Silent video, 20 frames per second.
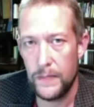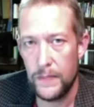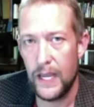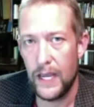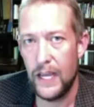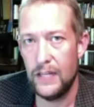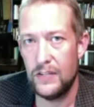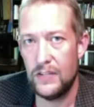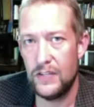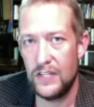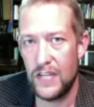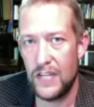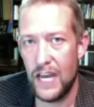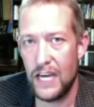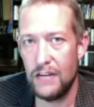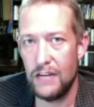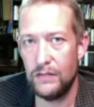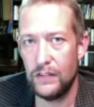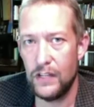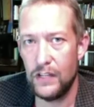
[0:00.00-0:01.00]

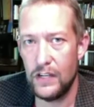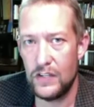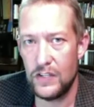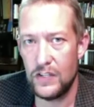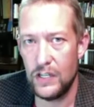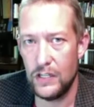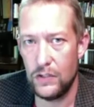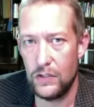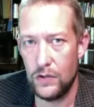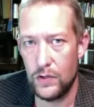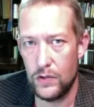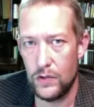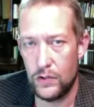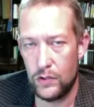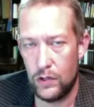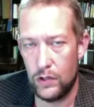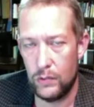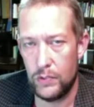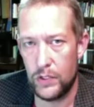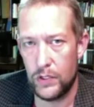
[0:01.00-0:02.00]
instead of listening to the
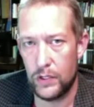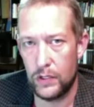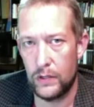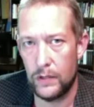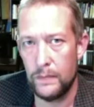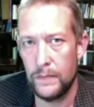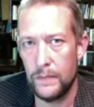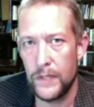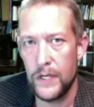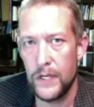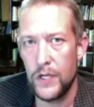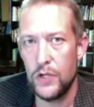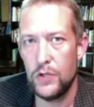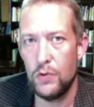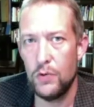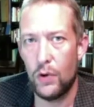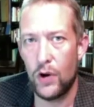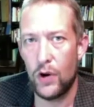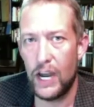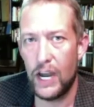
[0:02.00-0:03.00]
scripture,
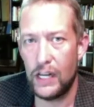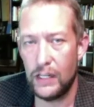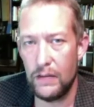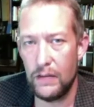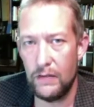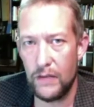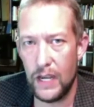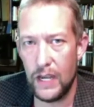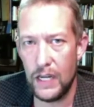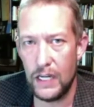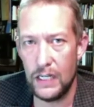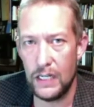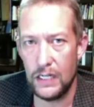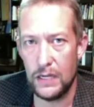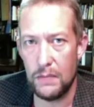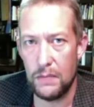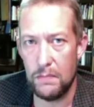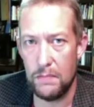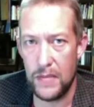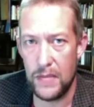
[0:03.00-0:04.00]
you are elevating
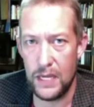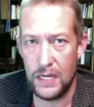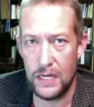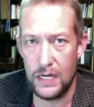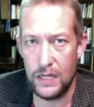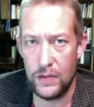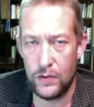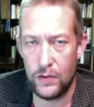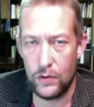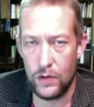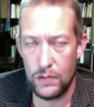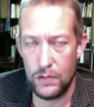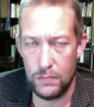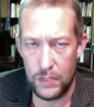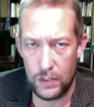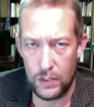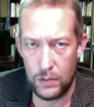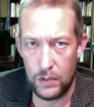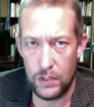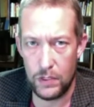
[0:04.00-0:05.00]
men and their
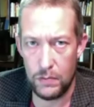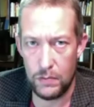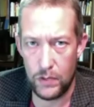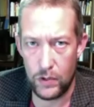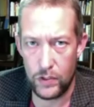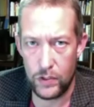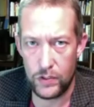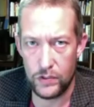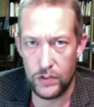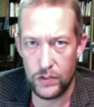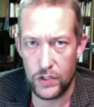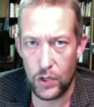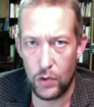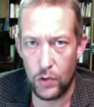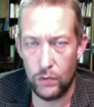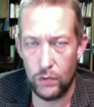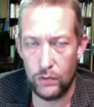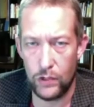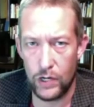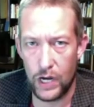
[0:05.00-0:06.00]
emotions
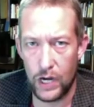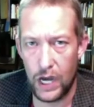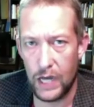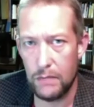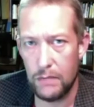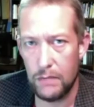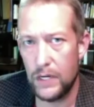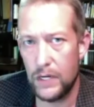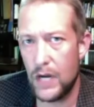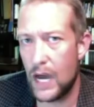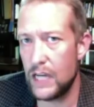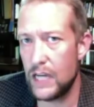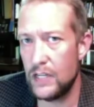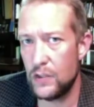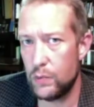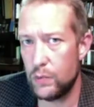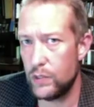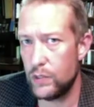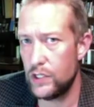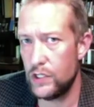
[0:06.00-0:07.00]
over God. But I
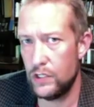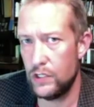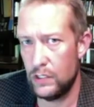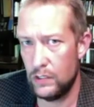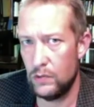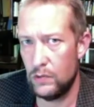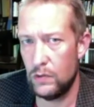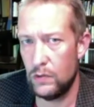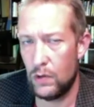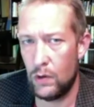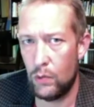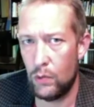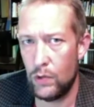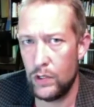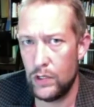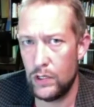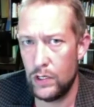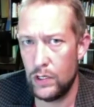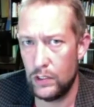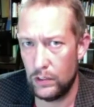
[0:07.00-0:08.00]

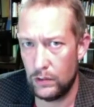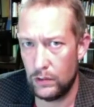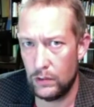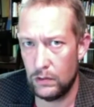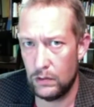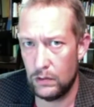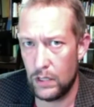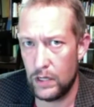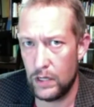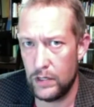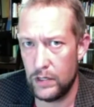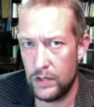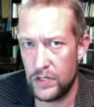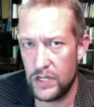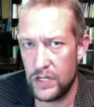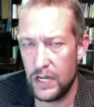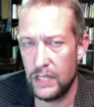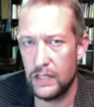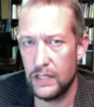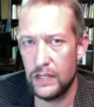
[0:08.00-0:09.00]
want you to
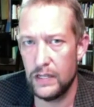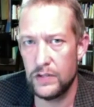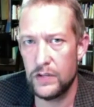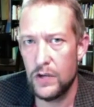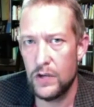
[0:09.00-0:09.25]
understand this.